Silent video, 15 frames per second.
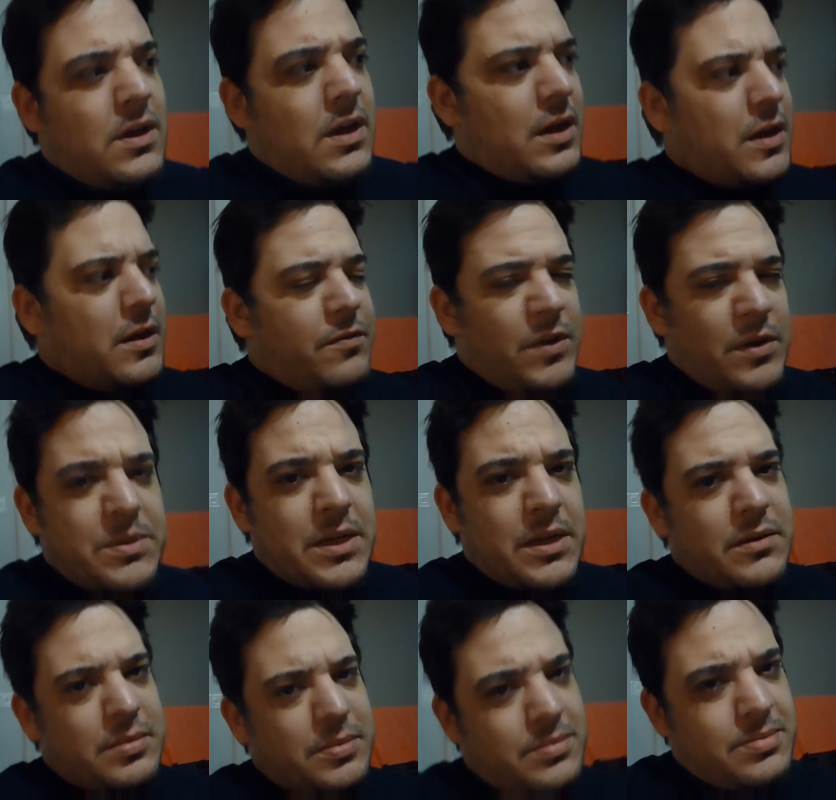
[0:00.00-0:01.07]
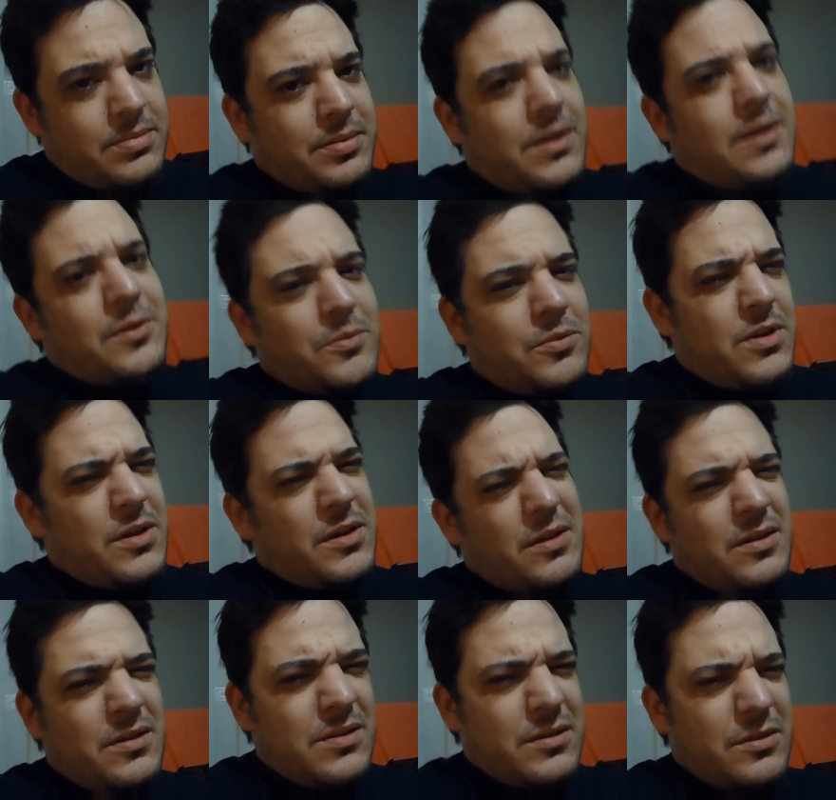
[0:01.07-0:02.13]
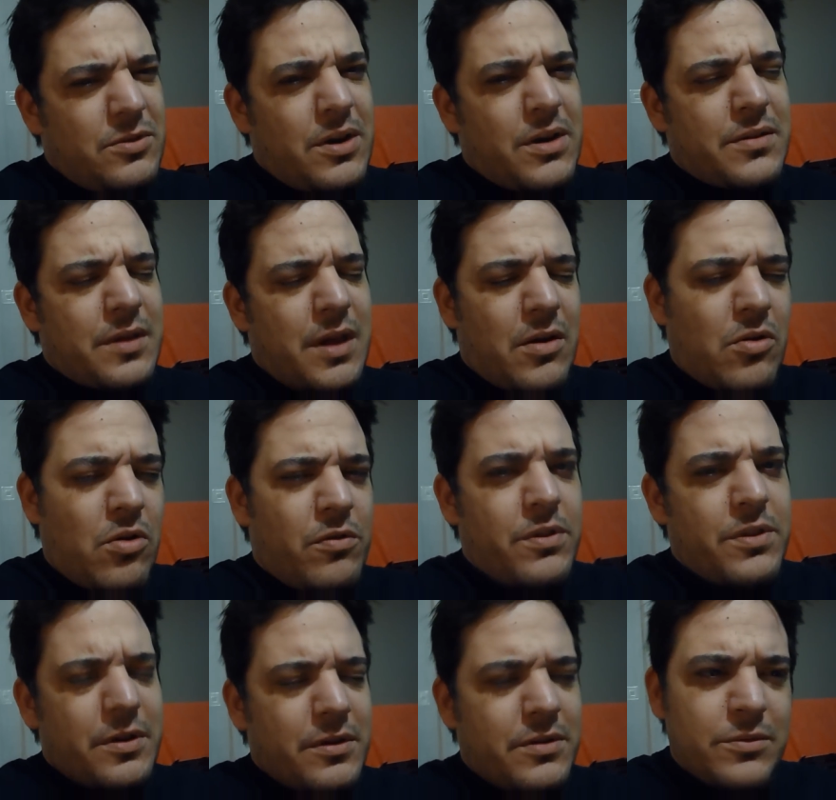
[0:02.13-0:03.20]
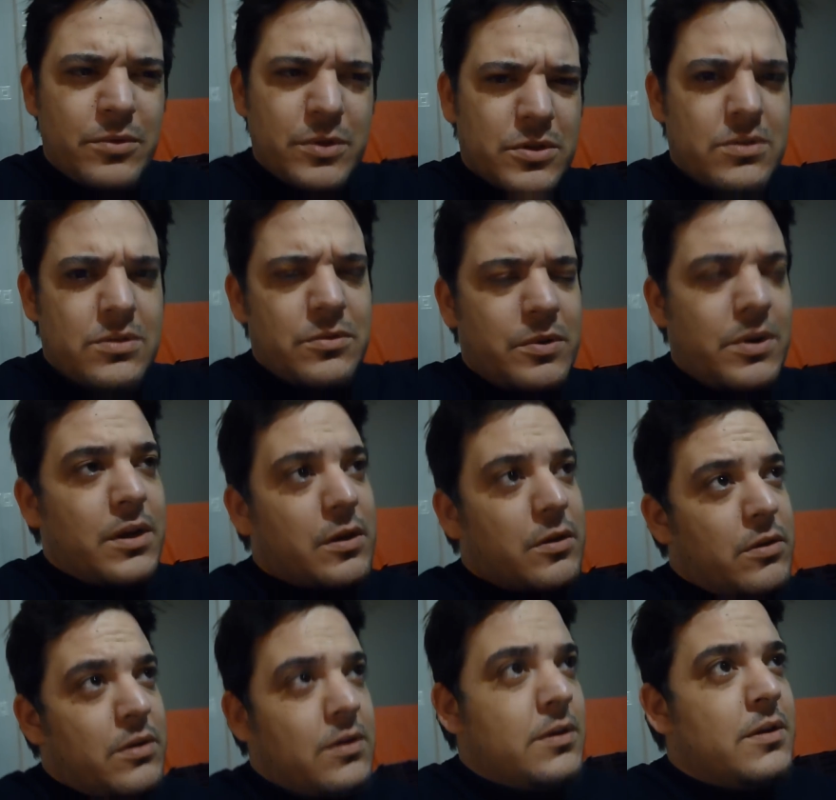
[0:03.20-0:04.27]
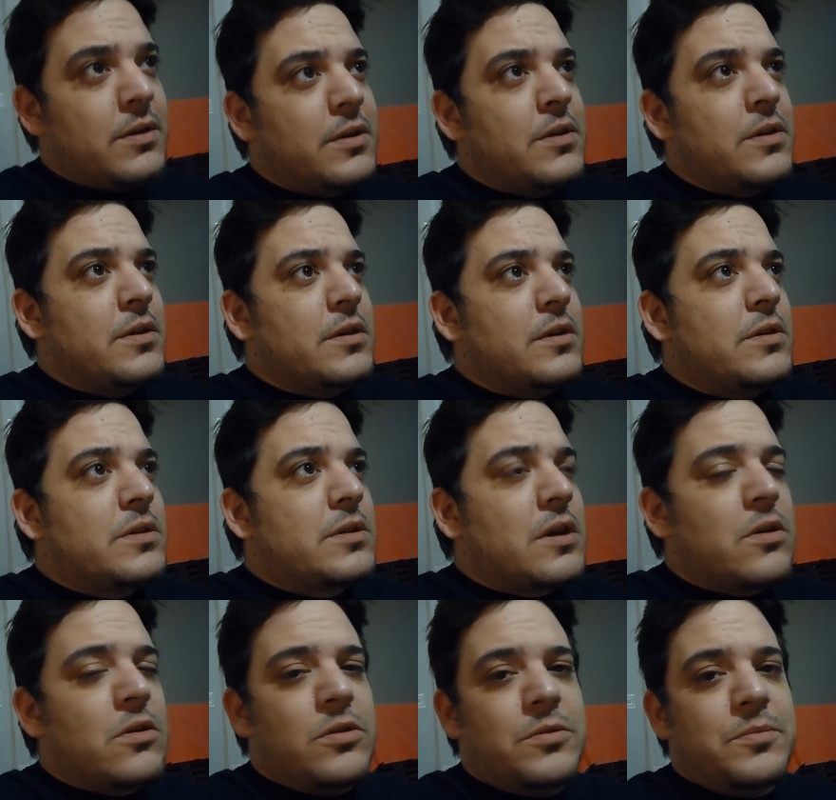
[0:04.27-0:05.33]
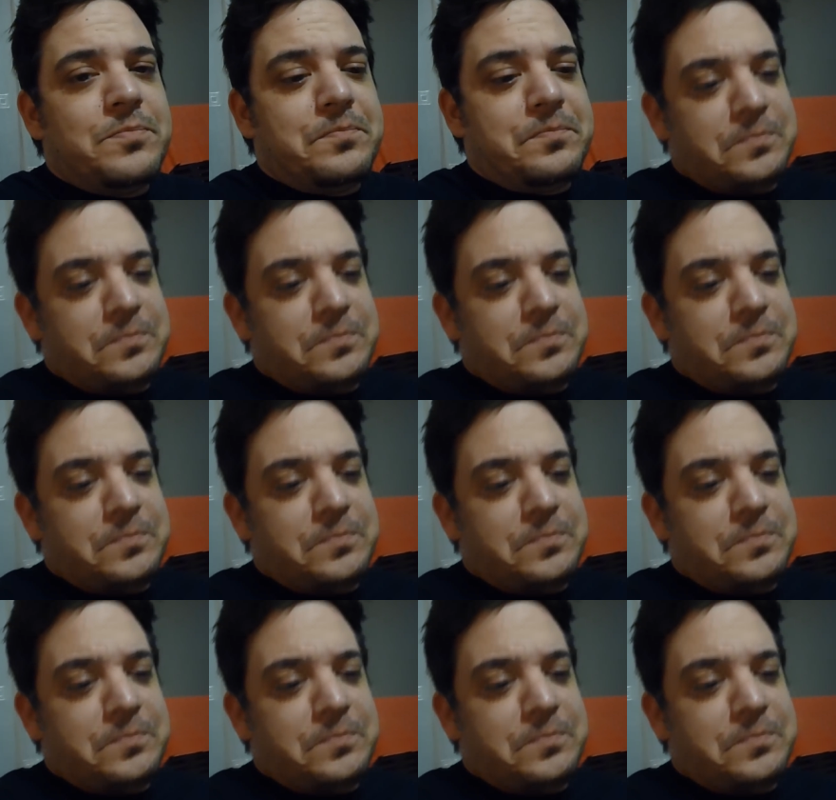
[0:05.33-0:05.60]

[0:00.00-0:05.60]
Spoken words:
Flipside. And we drank our coffee there, and it was really good. So,